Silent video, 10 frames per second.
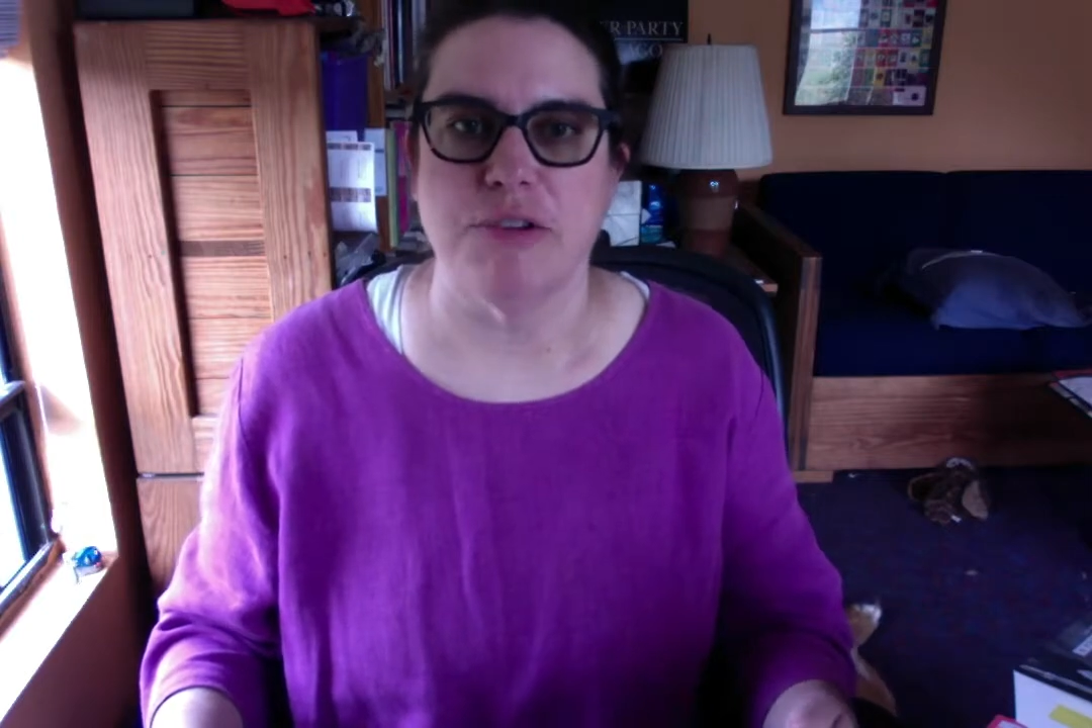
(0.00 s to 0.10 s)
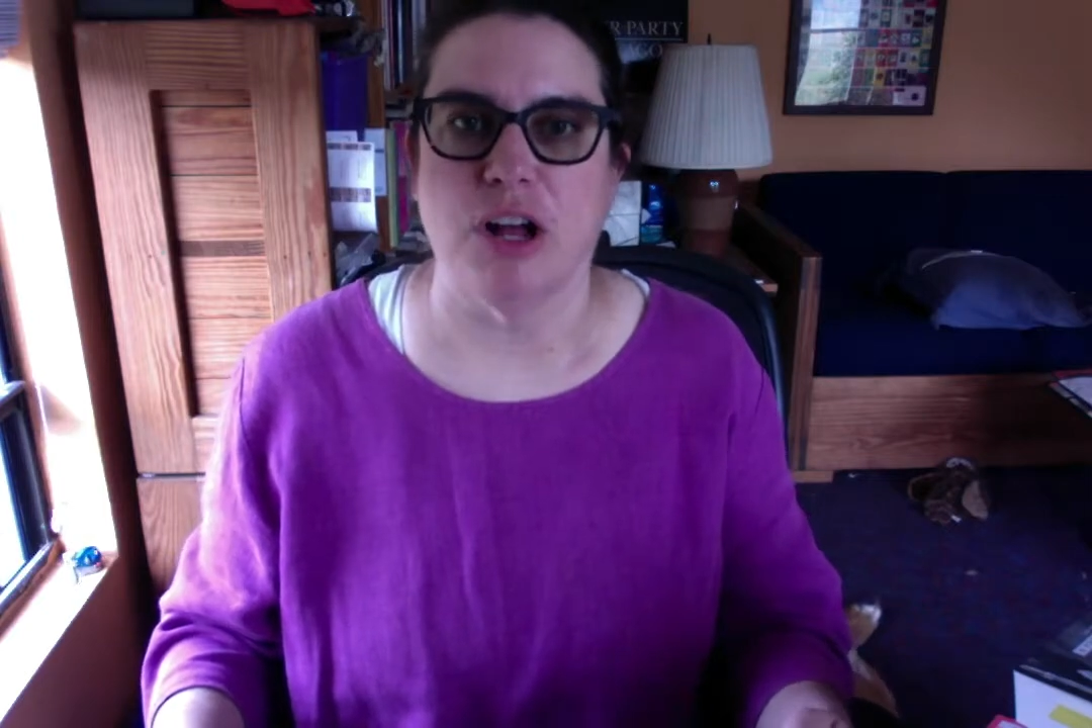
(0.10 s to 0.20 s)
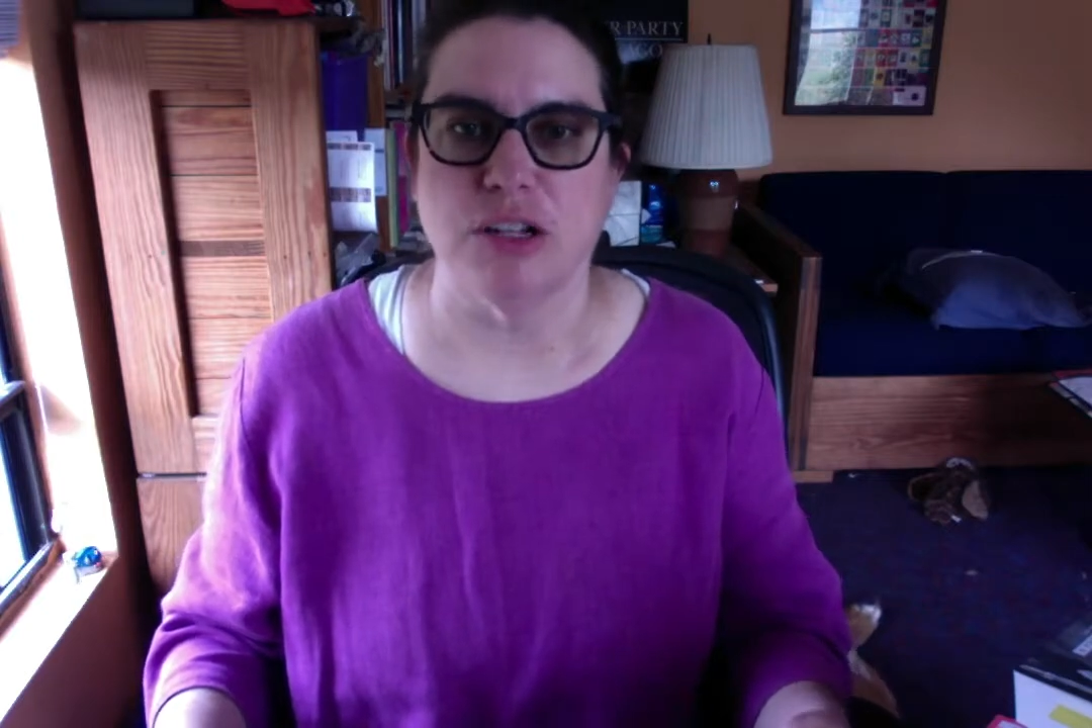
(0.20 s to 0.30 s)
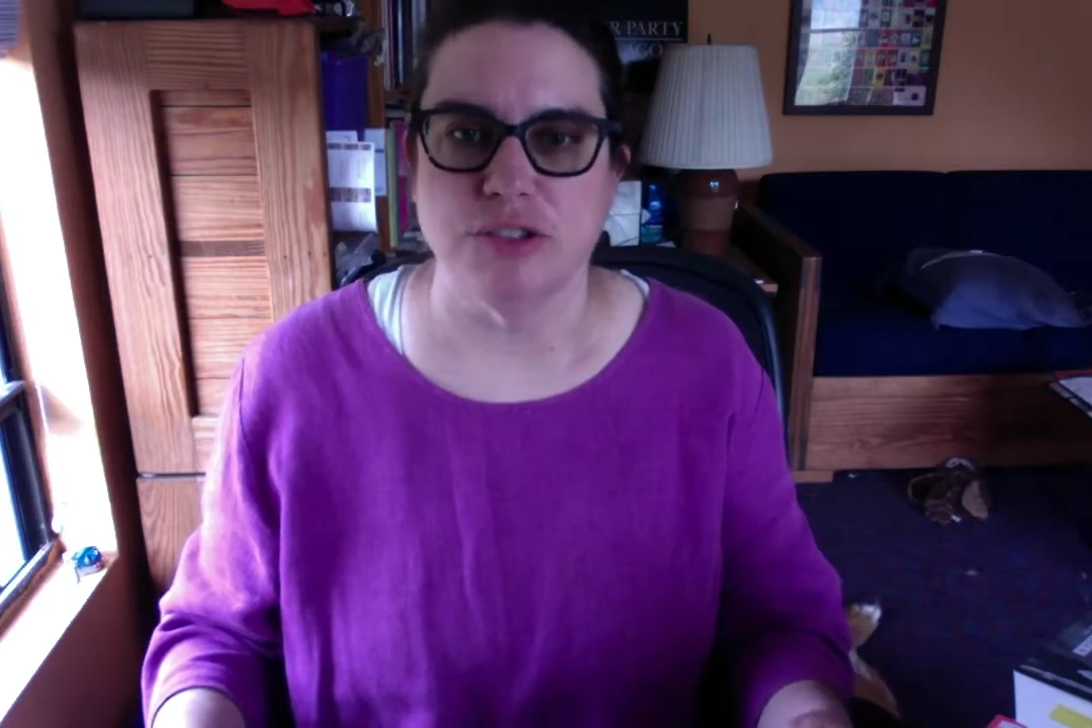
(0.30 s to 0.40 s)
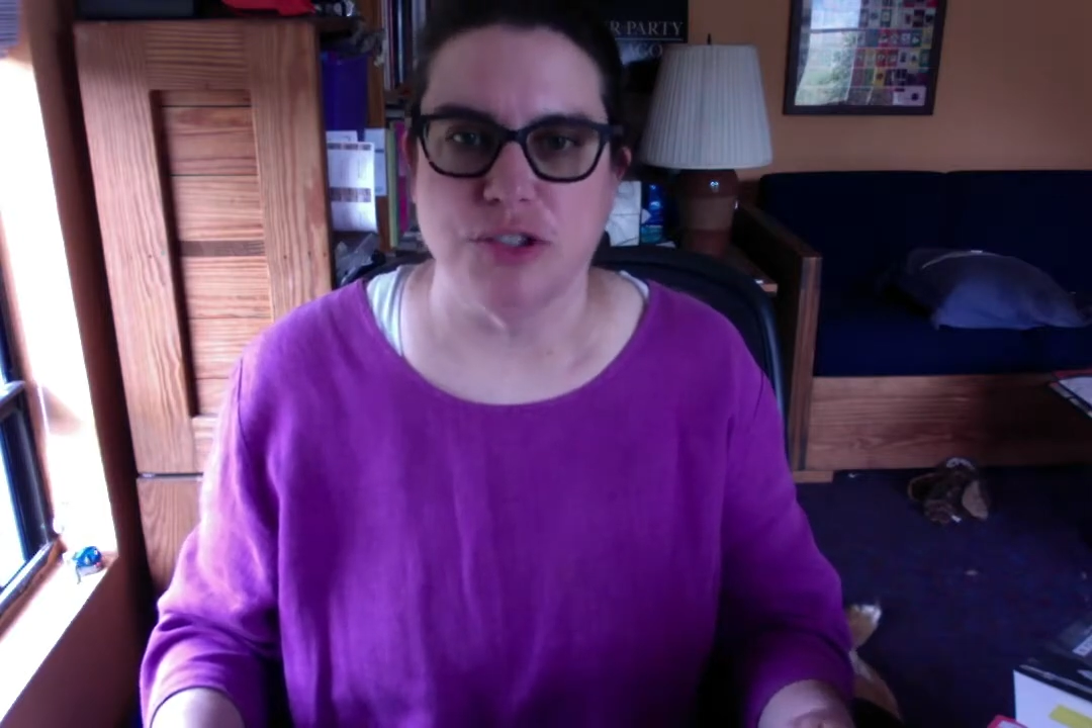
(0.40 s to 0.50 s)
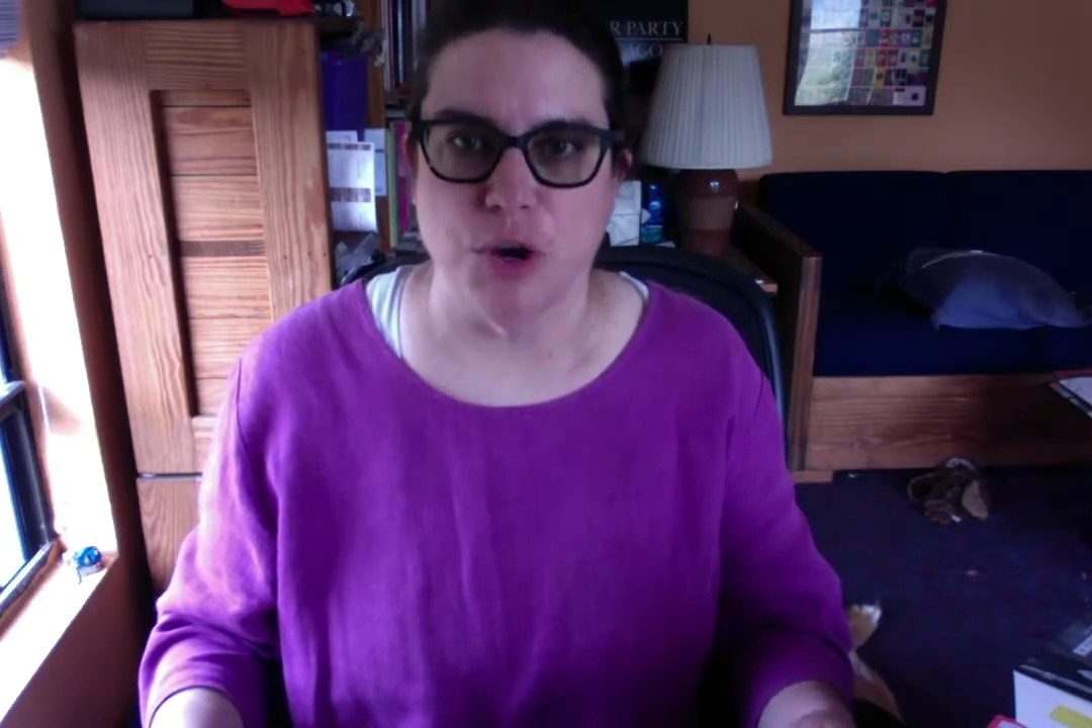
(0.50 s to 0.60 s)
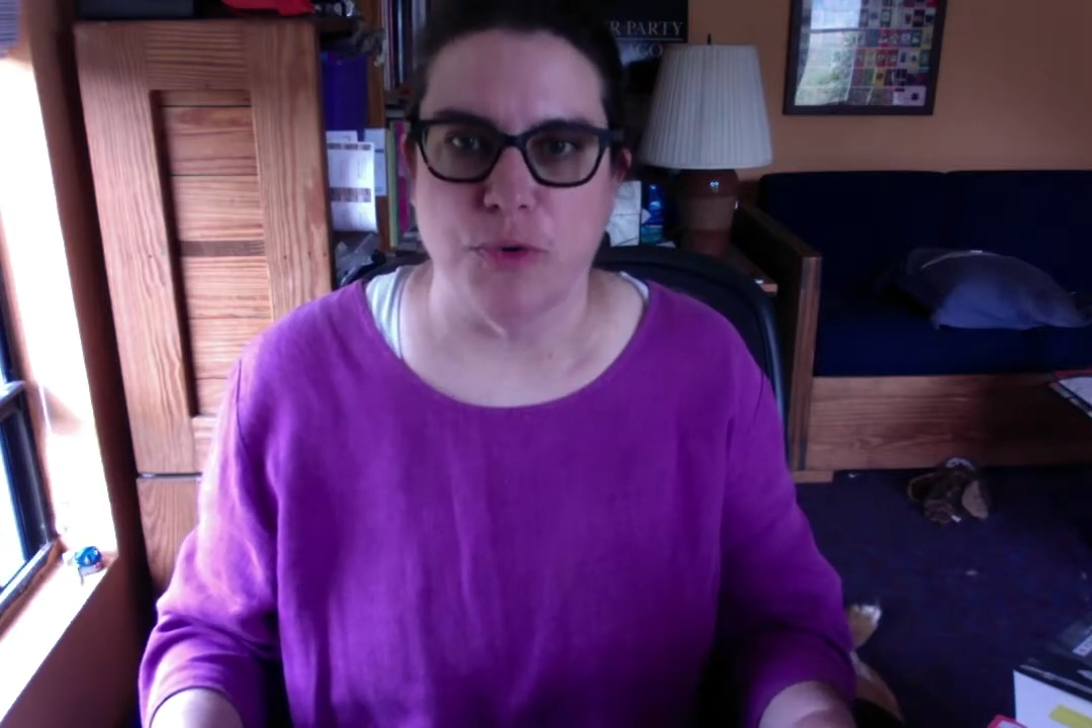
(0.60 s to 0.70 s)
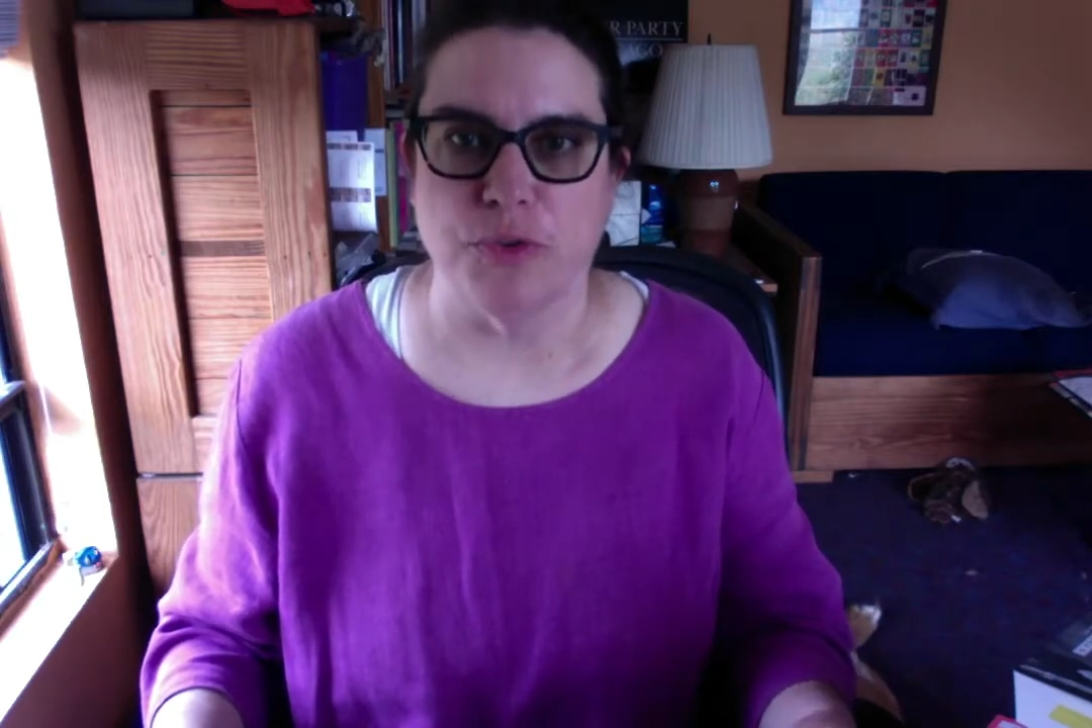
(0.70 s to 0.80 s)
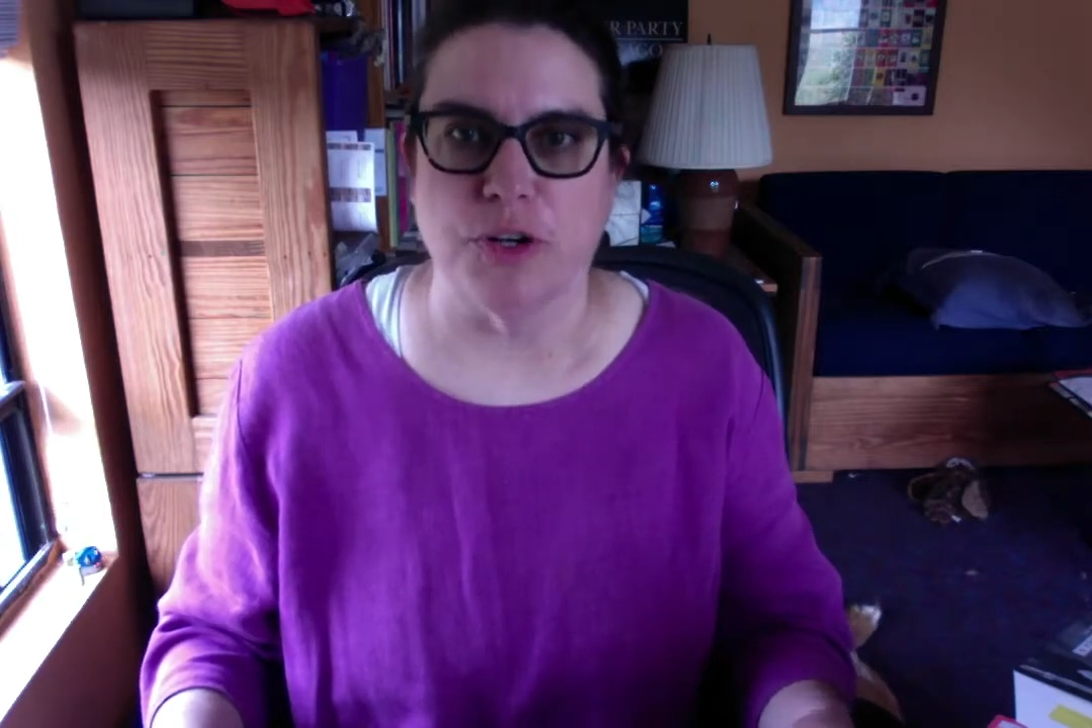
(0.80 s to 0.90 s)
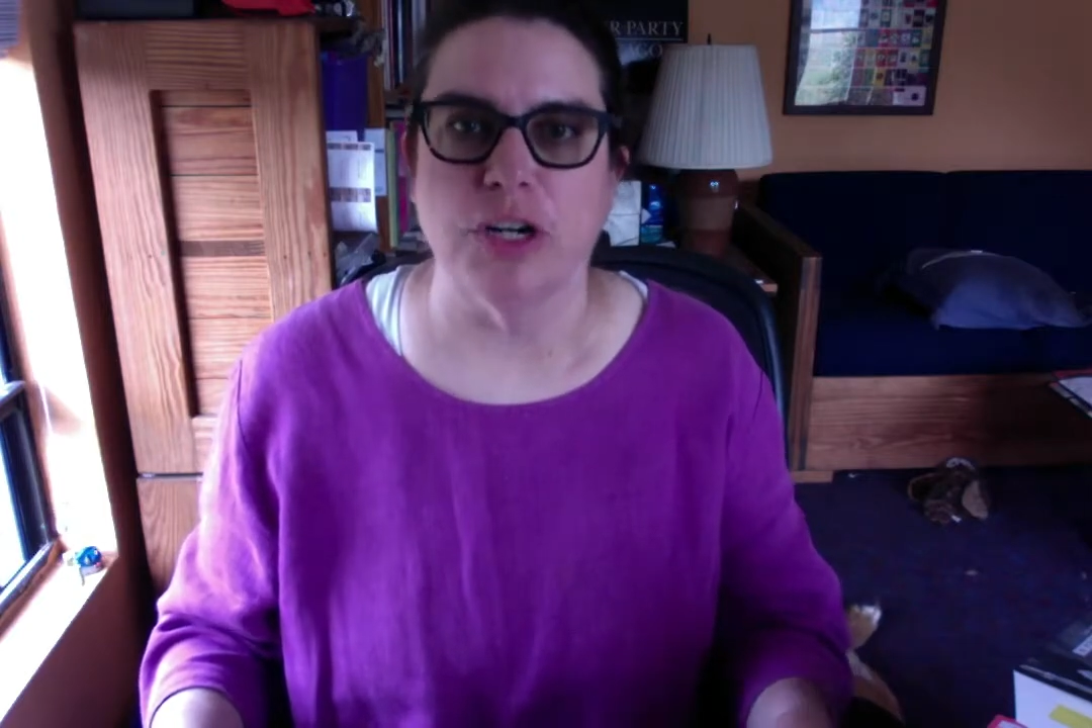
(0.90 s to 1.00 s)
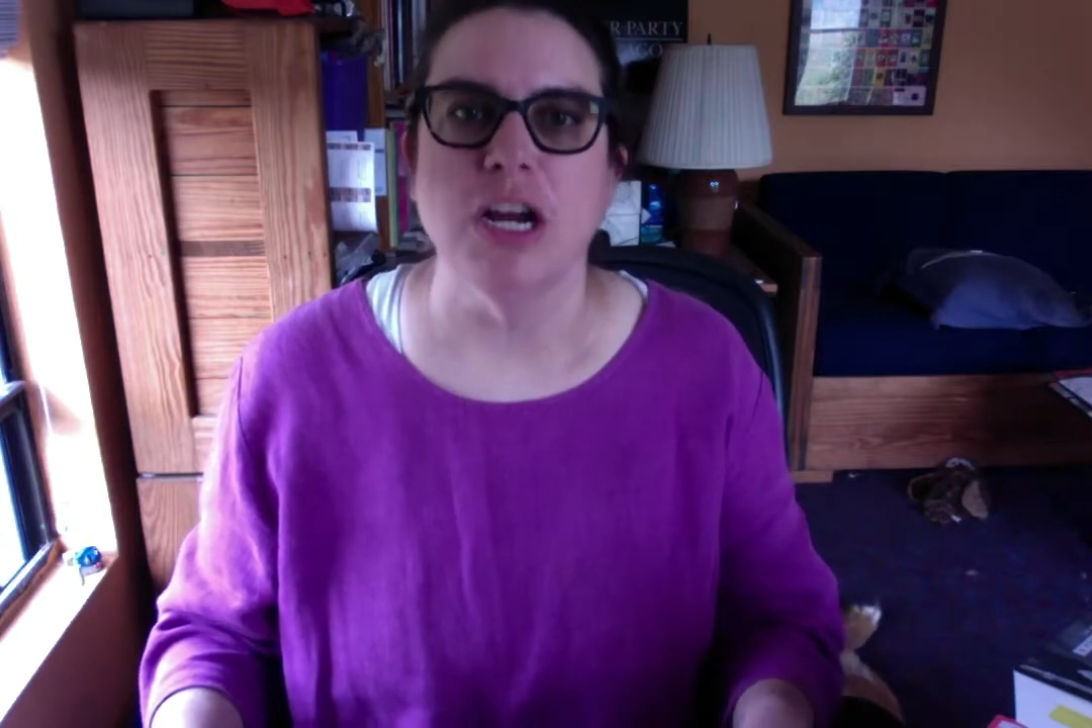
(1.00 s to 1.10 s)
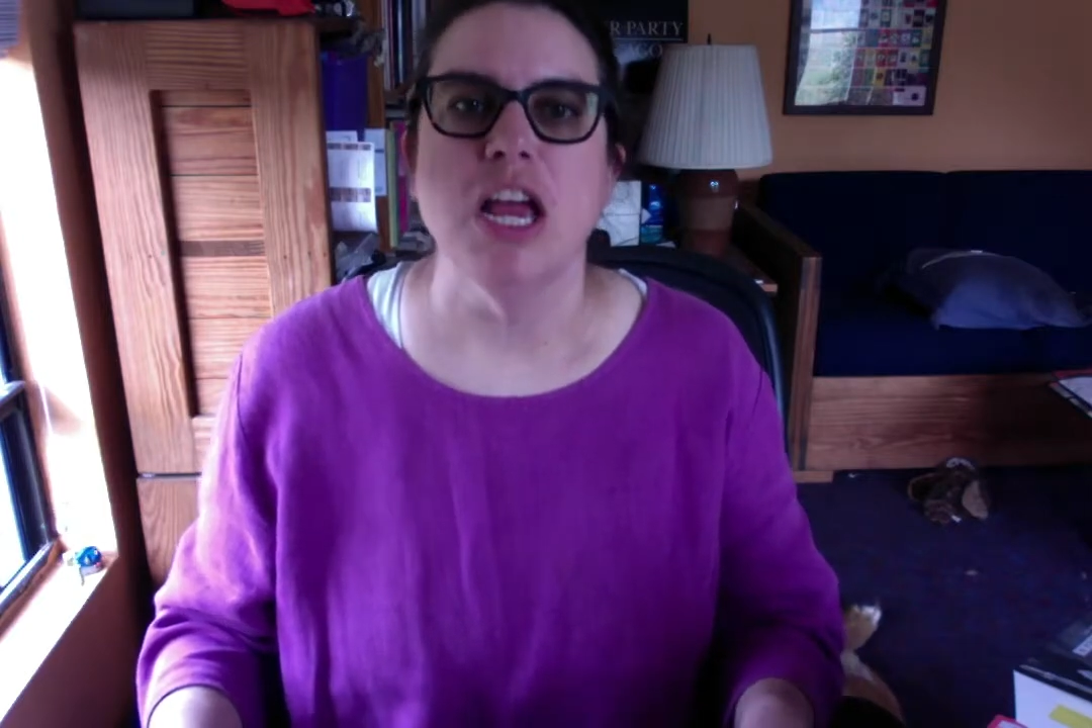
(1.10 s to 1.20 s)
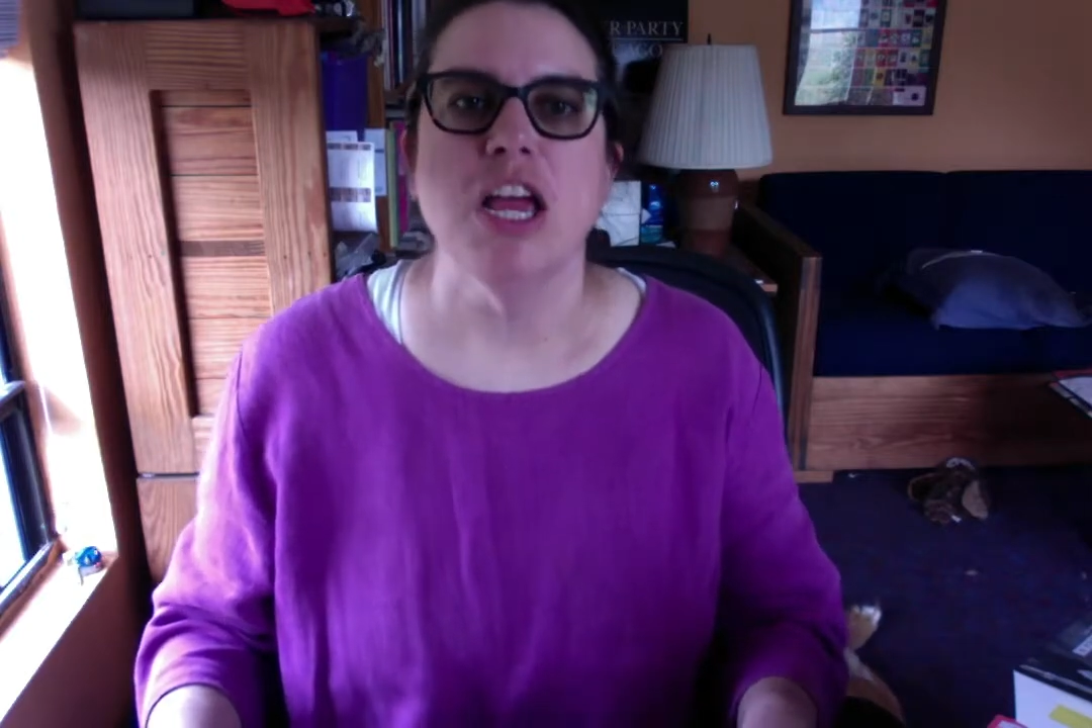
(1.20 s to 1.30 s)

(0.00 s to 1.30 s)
called Dover.